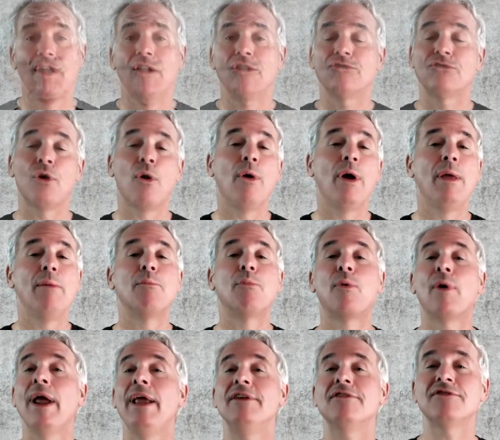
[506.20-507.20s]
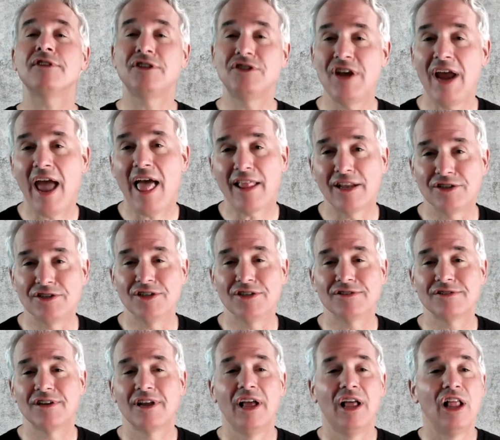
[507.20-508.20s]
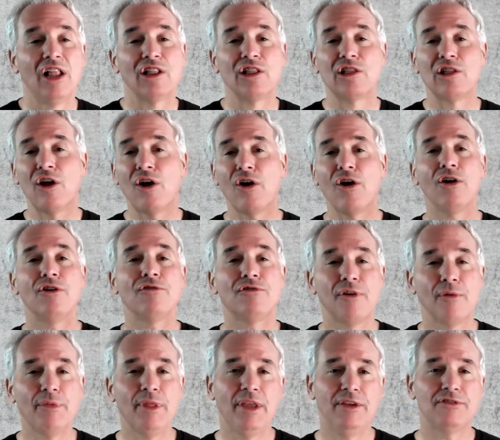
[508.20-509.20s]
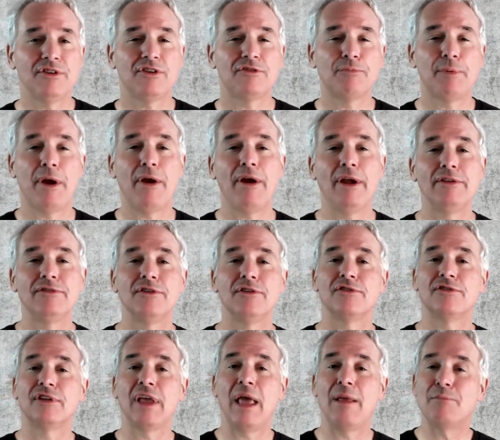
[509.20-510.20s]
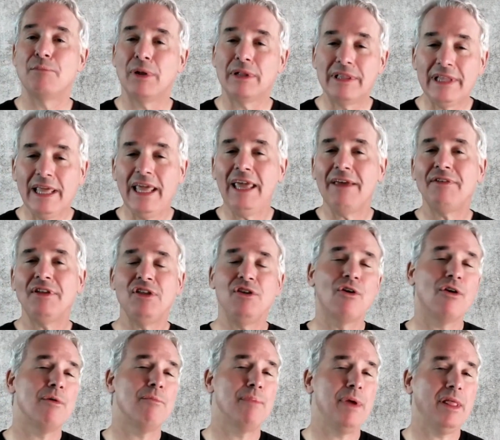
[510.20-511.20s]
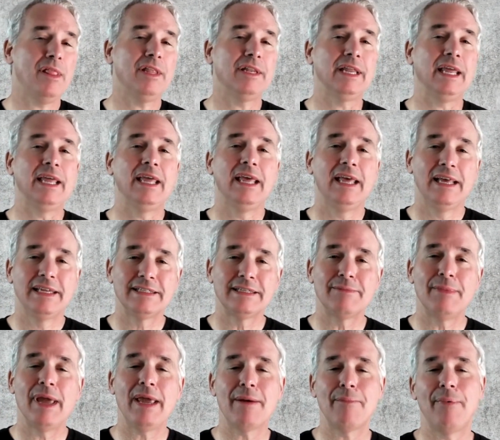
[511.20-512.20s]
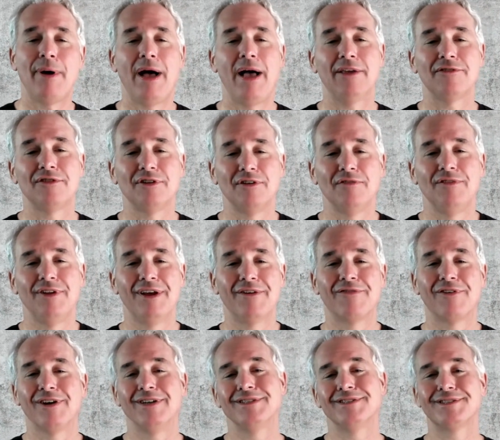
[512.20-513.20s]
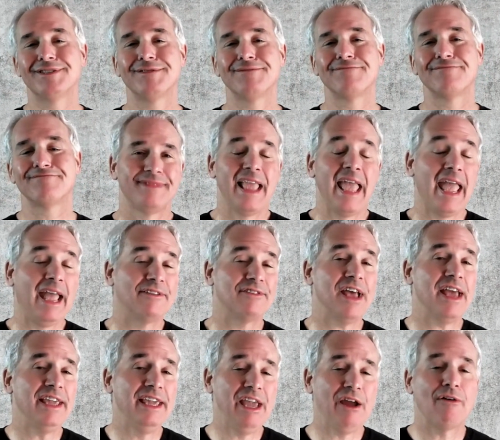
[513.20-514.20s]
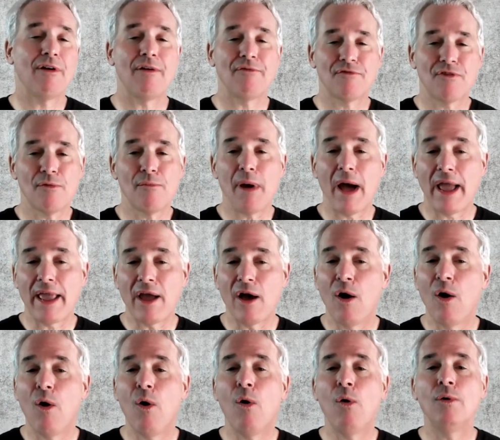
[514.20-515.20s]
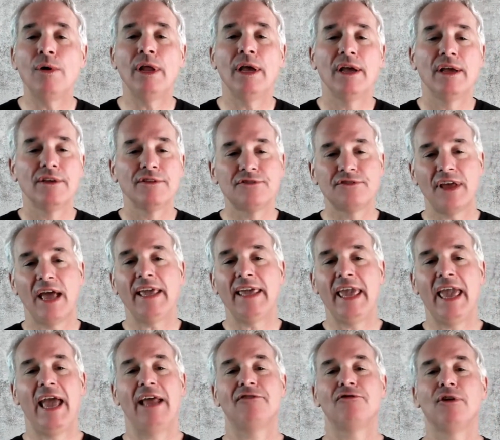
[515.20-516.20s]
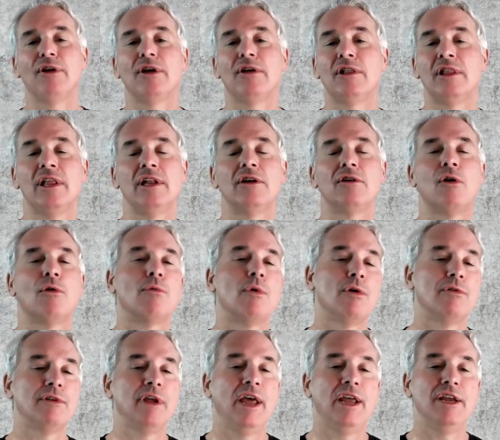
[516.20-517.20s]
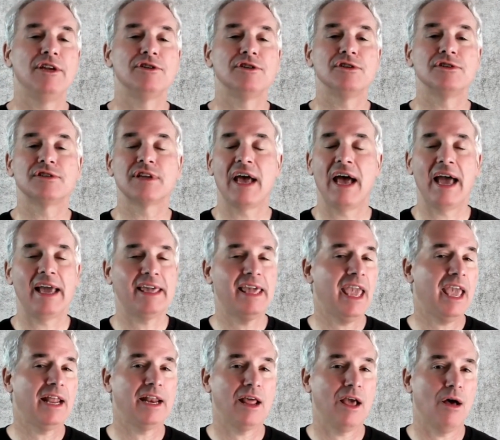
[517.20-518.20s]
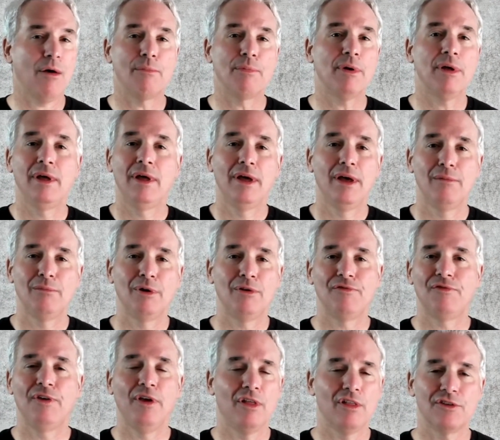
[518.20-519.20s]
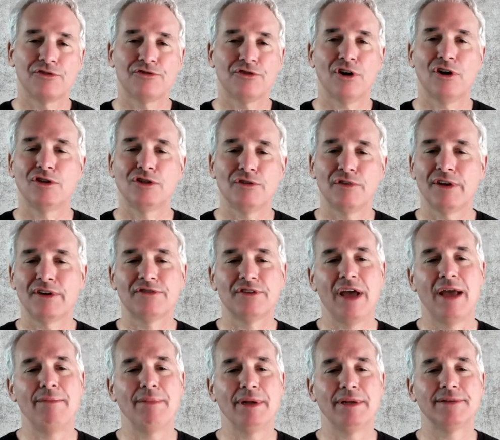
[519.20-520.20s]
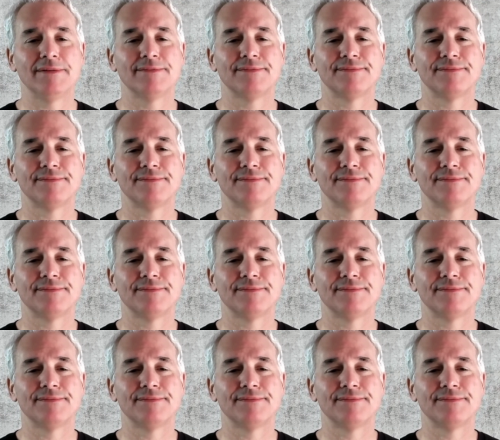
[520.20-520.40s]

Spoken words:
So embrace the challenges, learn from these experiences, and believe in your ability to make a positive difference. As I gear up for my own psychiatric clinical rotations, I can't help but feel a surge of excitement.